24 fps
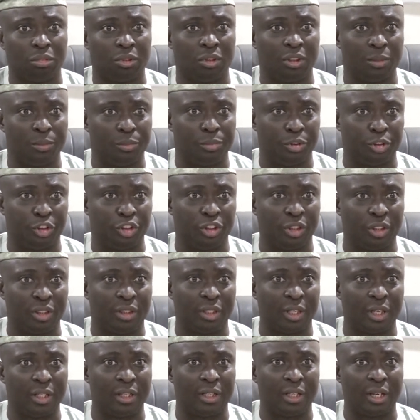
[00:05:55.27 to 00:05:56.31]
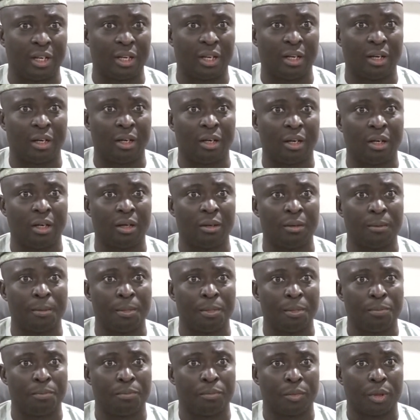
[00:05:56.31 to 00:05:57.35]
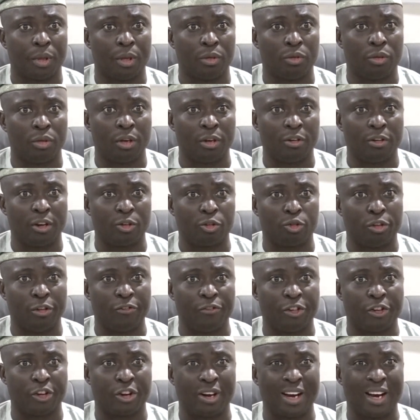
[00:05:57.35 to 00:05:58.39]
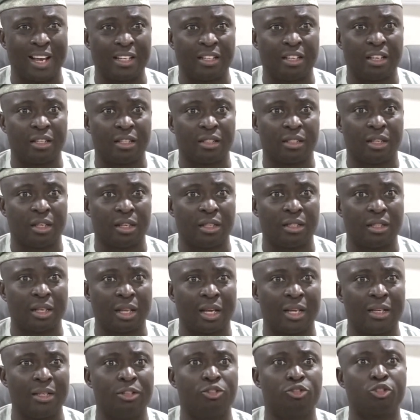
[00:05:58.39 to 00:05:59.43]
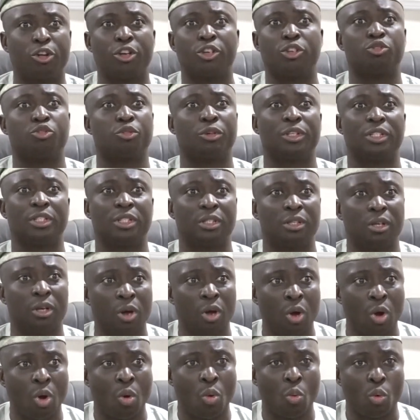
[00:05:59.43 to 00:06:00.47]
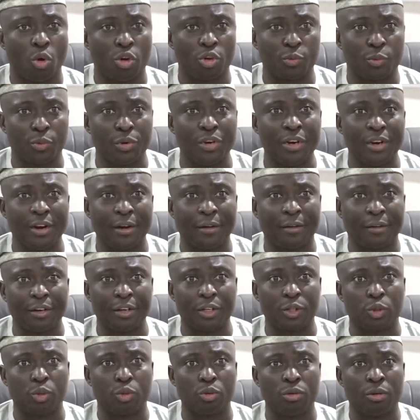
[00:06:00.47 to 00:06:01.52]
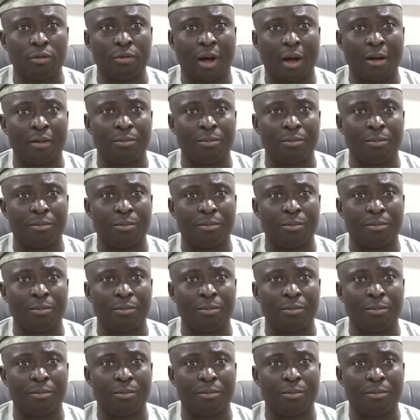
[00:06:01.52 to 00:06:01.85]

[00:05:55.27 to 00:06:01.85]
depreciated to a very large extent. And interest rates was being increased to,